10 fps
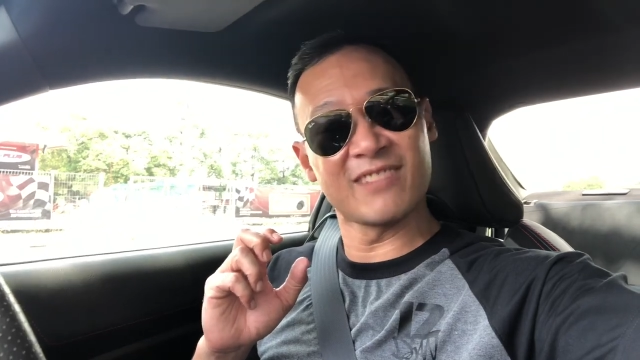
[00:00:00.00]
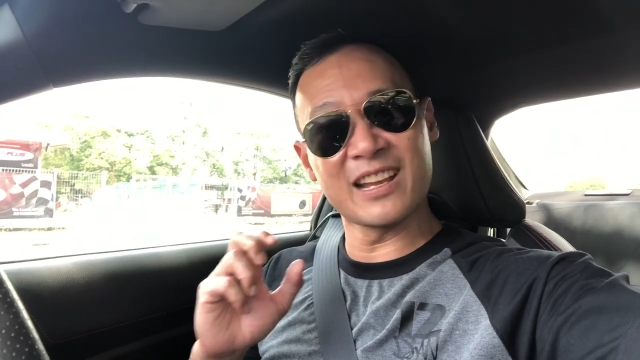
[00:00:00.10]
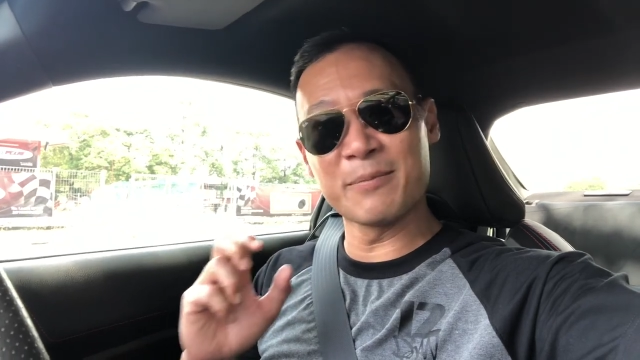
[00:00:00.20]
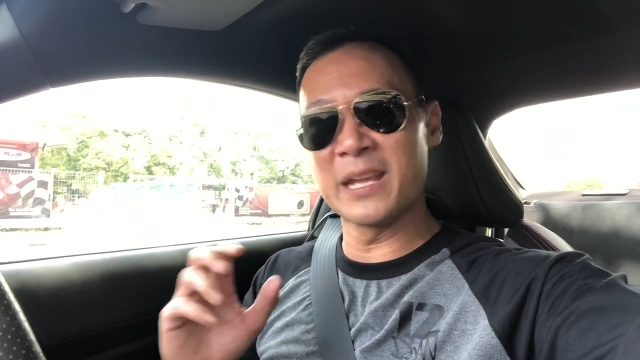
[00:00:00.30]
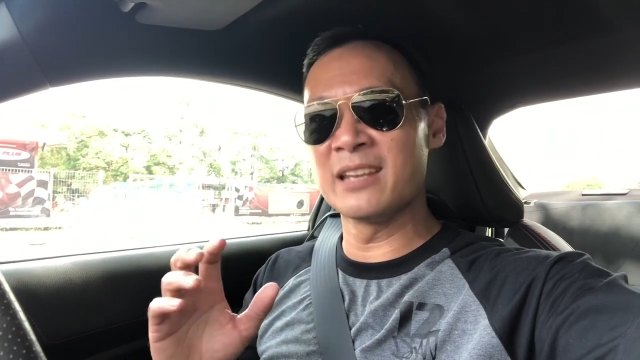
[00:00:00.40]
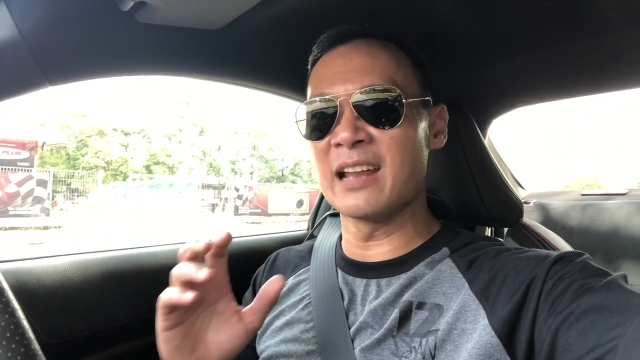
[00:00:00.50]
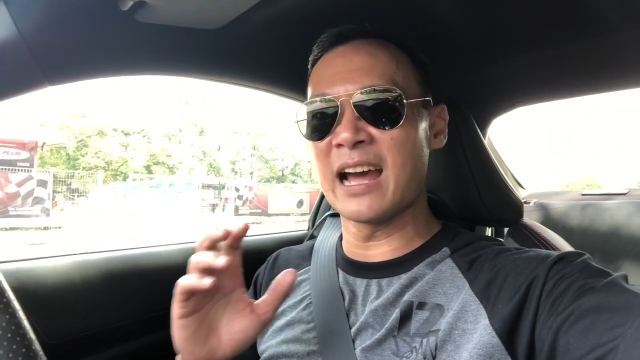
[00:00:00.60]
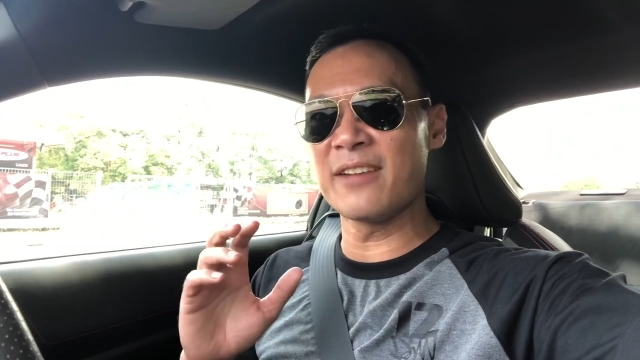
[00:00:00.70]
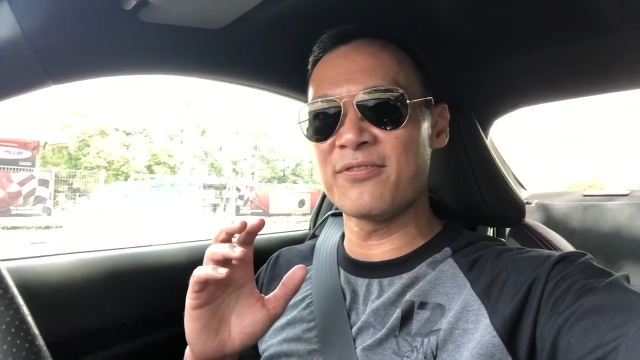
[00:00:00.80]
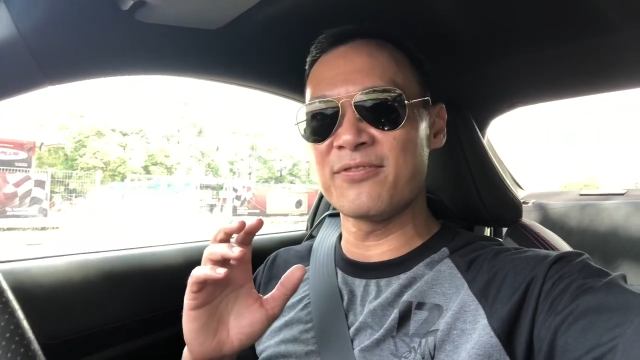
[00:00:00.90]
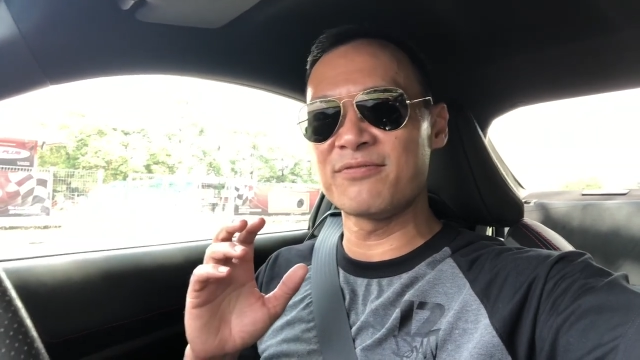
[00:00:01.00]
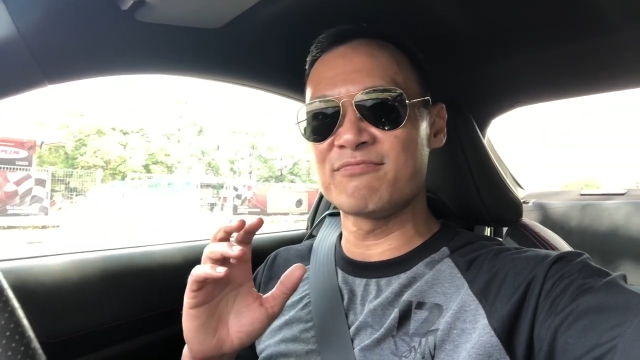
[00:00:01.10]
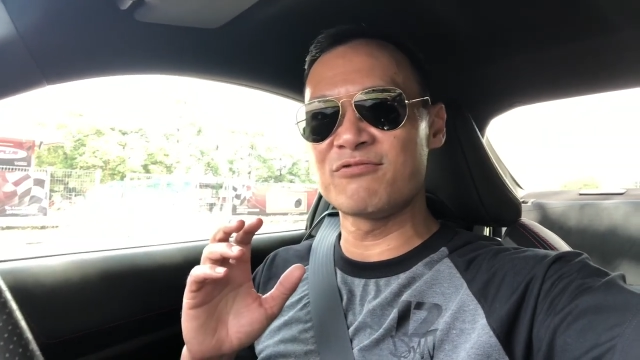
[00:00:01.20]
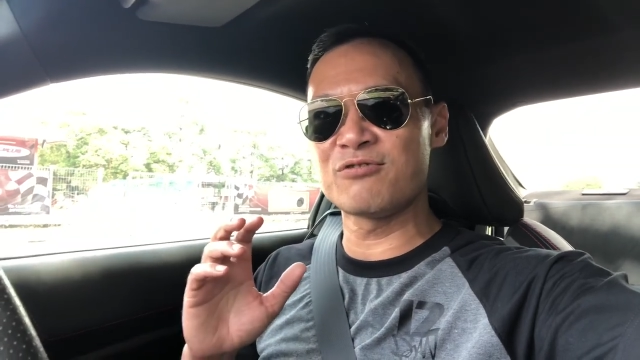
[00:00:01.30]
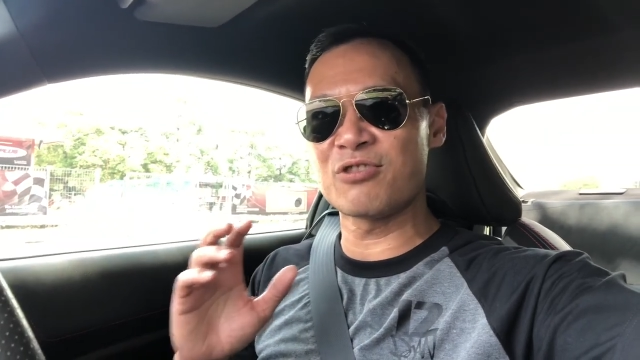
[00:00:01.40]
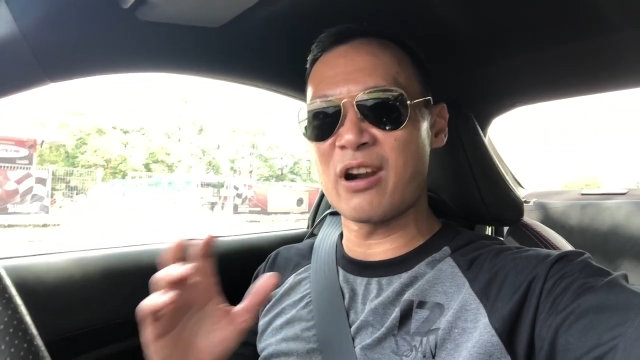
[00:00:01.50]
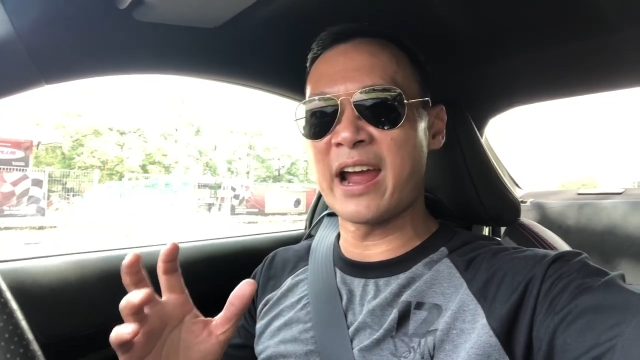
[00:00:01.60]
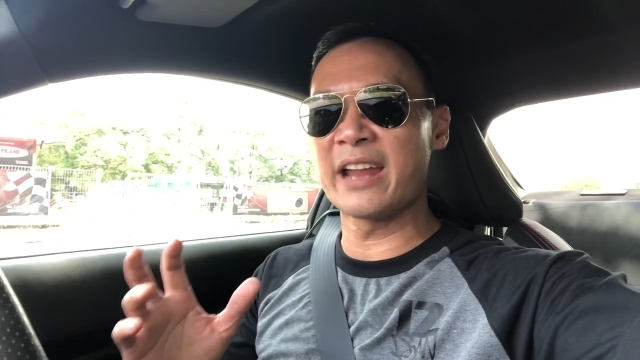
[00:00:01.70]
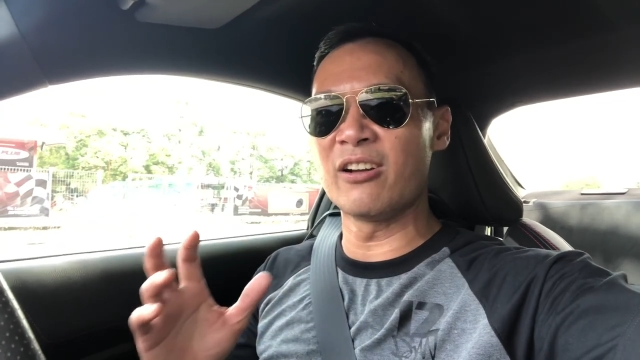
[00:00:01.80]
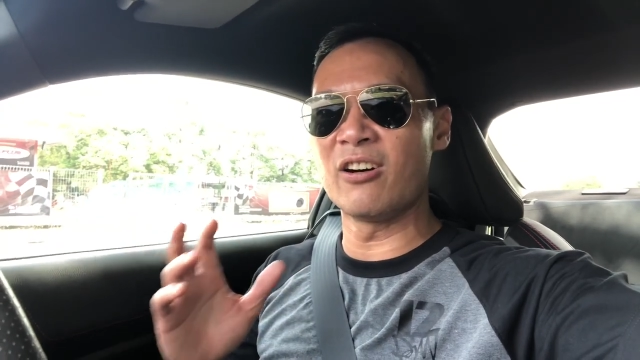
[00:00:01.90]
I've
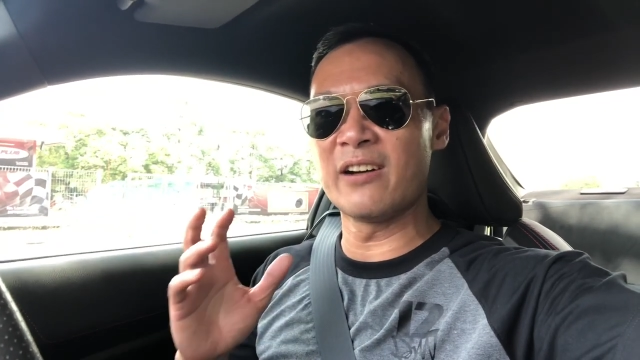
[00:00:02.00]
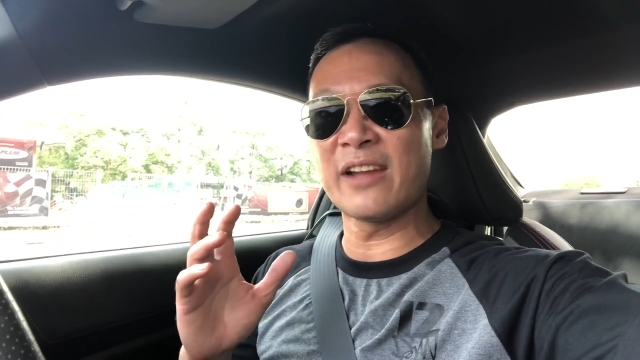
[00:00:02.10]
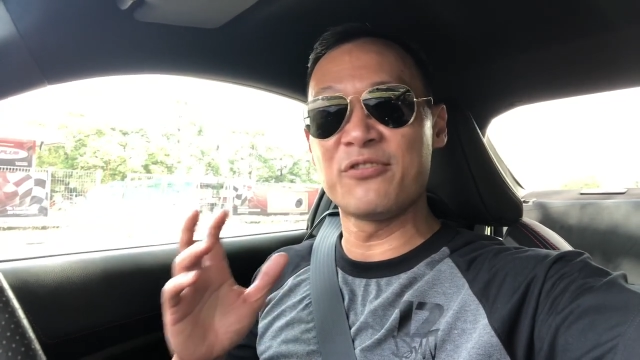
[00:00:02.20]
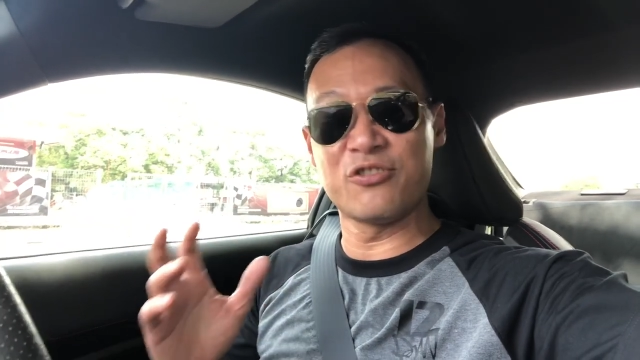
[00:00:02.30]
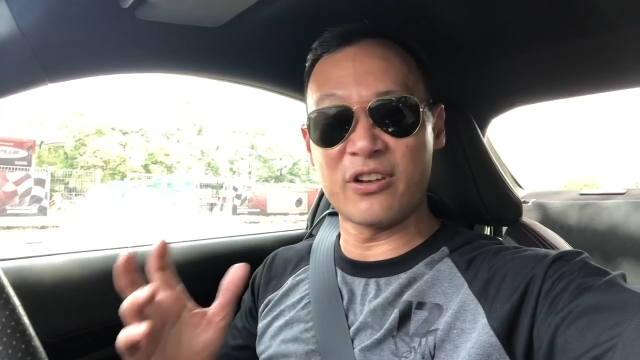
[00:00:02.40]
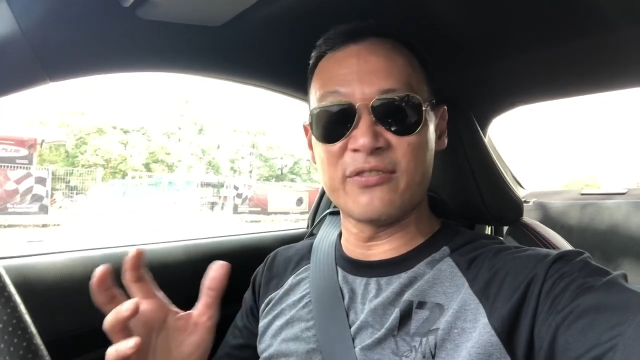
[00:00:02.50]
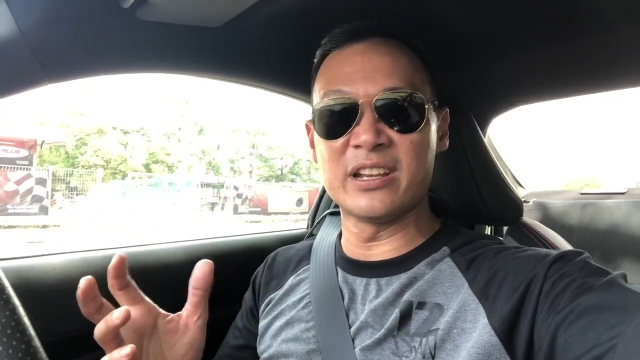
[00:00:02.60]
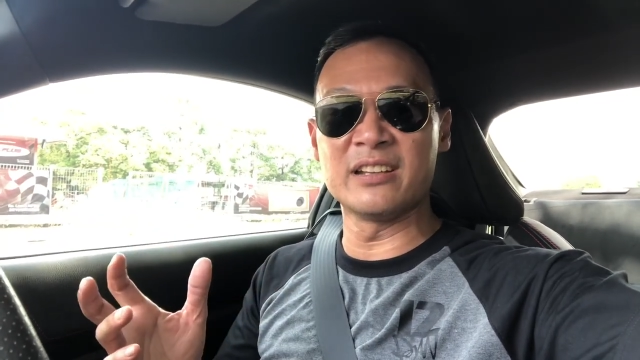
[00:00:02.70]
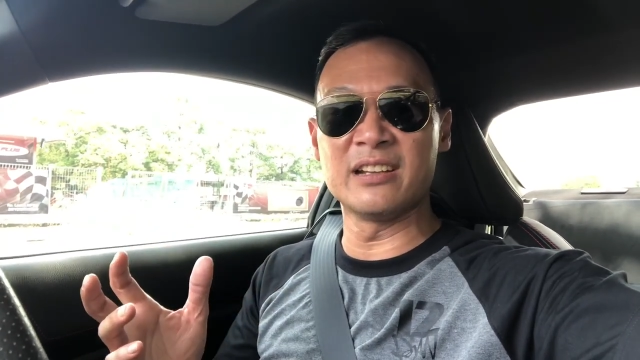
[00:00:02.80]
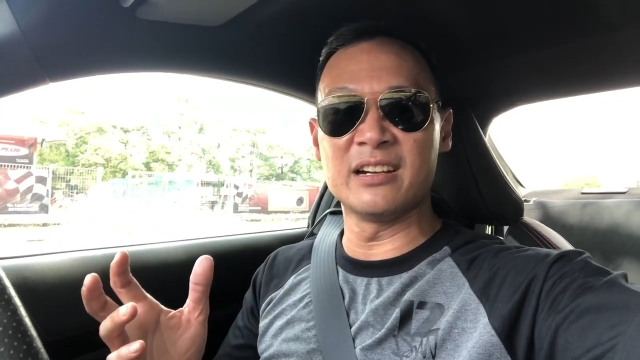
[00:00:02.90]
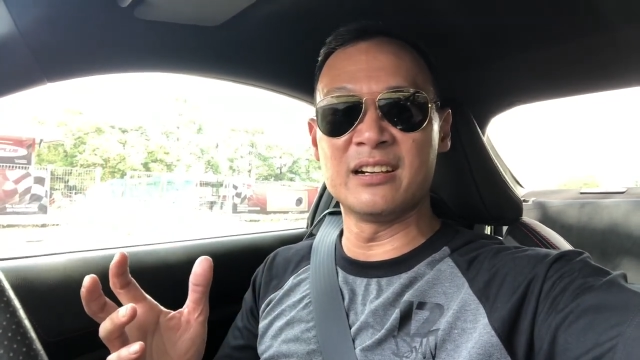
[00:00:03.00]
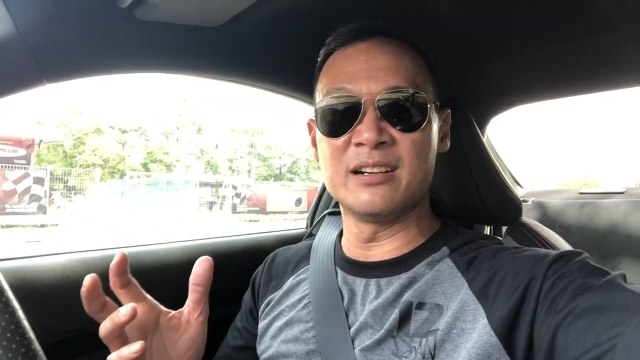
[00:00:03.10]
tried or I've driven